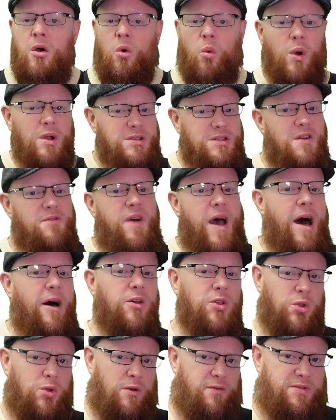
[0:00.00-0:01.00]
What's the
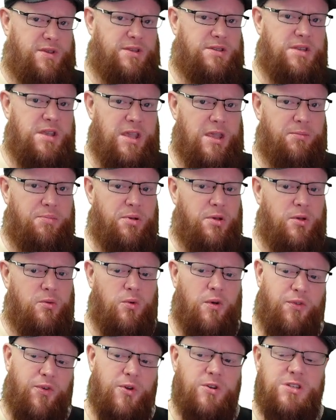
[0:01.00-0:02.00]
value of this heap?
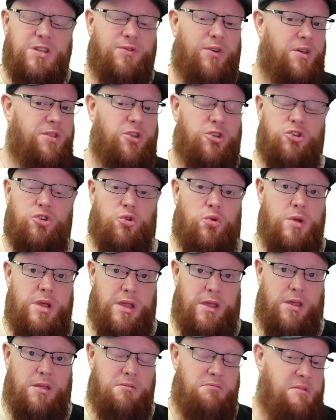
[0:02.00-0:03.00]
Well, first of all, the
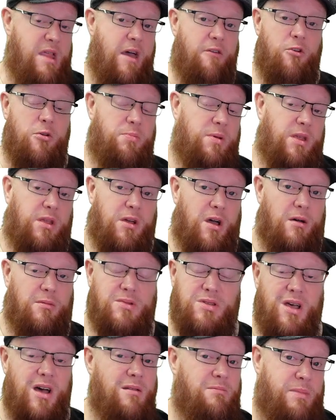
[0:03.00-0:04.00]
tree never
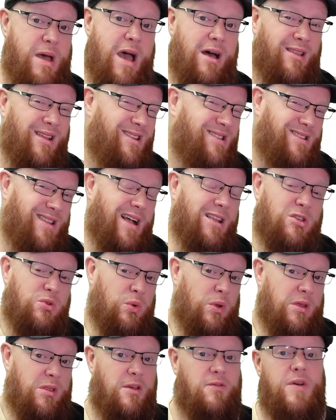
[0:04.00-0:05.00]
becomes unbalanced. That's
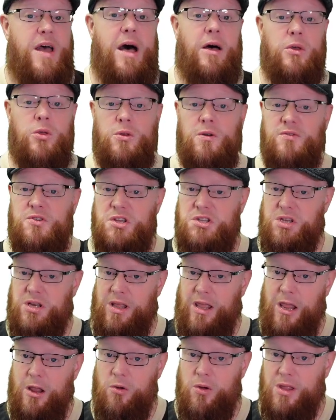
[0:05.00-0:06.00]
really the value of just
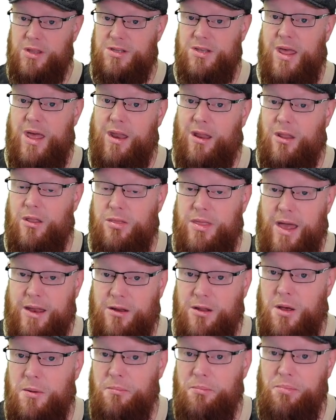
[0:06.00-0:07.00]
adhering to that
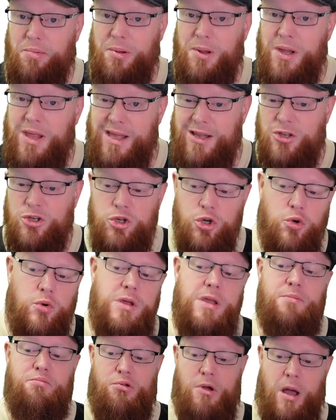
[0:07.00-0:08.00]
complete
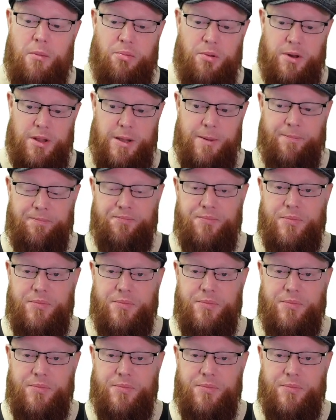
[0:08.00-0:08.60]
tree property.